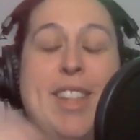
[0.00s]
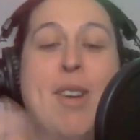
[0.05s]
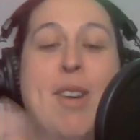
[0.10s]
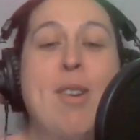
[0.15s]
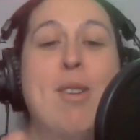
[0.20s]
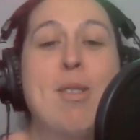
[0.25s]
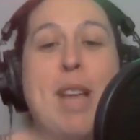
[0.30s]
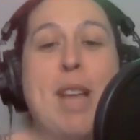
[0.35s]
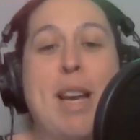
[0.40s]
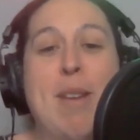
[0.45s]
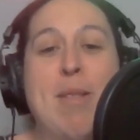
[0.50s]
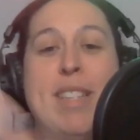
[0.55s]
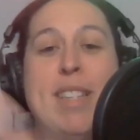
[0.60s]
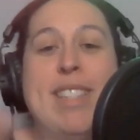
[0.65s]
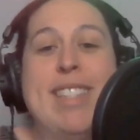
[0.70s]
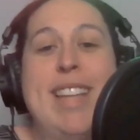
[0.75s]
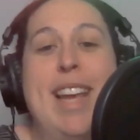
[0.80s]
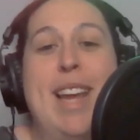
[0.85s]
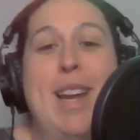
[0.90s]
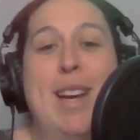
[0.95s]
Those I would
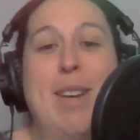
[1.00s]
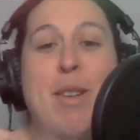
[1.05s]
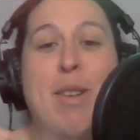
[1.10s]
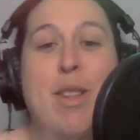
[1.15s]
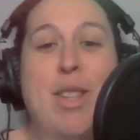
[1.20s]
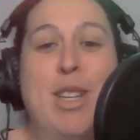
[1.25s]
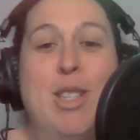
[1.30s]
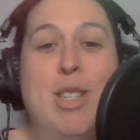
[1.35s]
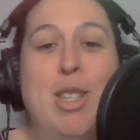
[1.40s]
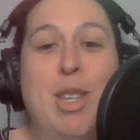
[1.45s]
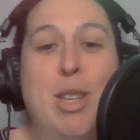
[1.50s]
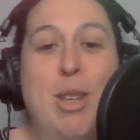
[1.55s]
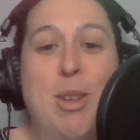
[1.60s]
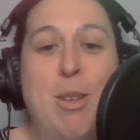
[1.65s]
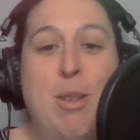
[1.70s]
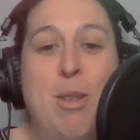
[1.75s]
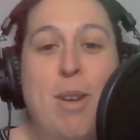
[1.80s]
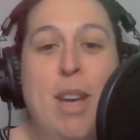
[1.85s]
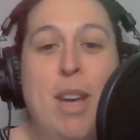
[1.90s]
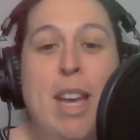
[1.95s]
say were the
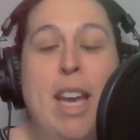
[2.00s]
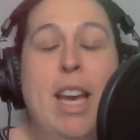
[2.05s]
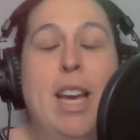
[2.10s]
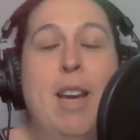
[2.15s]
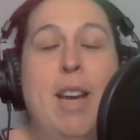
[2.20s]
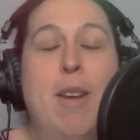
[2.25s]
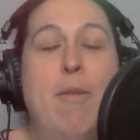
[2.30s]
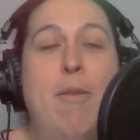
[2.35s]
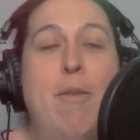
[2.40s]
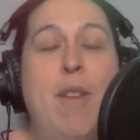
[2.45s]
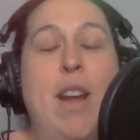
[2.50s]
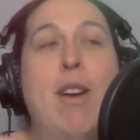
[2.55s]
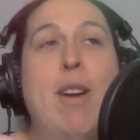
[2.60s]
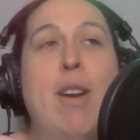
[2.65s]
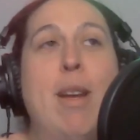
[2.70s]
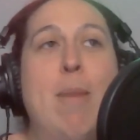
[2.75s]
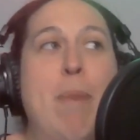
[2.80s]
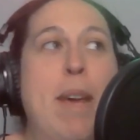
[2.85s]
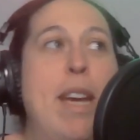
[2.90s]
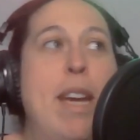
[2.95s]
two
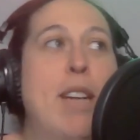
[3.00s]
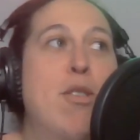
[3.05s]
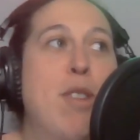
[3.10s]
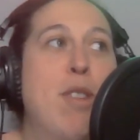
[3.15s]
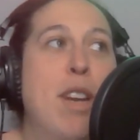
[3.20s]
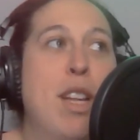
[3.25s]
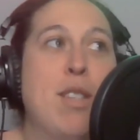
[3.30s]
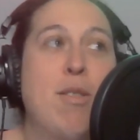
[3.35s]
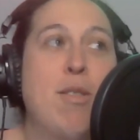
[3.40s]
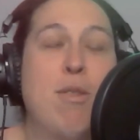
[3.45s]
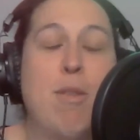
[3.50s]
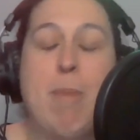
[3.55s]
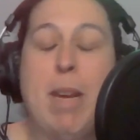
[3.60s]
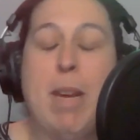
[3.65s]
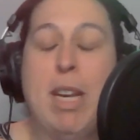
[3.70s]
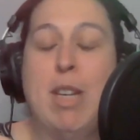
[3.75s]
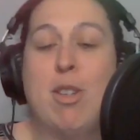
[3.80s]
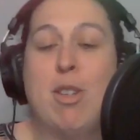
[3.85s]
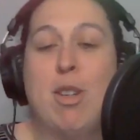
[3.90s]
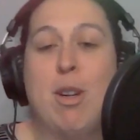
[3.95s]
very big
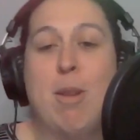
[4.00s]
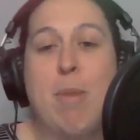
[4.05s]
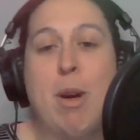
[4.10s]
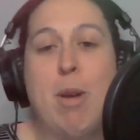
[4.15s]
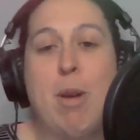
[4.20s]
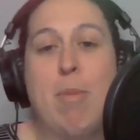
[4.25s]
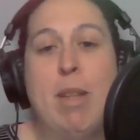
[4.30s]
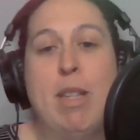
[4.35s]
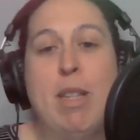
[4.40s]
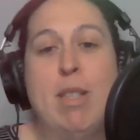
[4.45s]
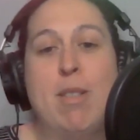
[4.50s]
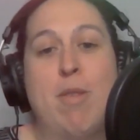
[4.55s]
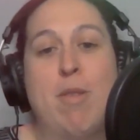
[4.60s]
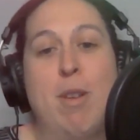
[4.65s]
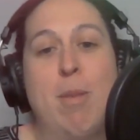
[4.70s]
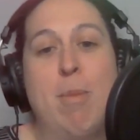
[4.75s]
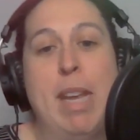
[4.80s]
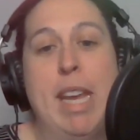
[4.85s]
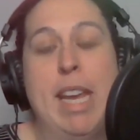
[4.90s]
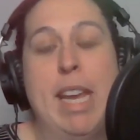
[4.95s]
transformational moments for
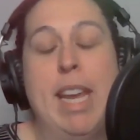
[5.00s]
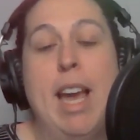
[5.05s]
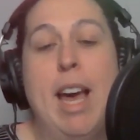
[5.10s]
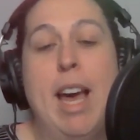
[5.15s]
me.